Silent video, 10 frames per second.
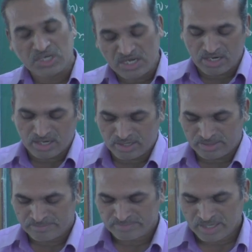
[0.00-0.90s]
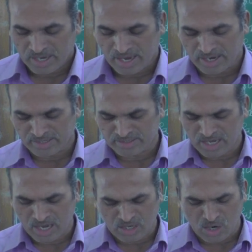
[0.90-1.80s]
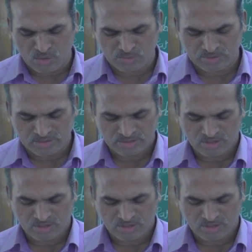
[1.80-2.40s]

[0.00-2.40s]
general and account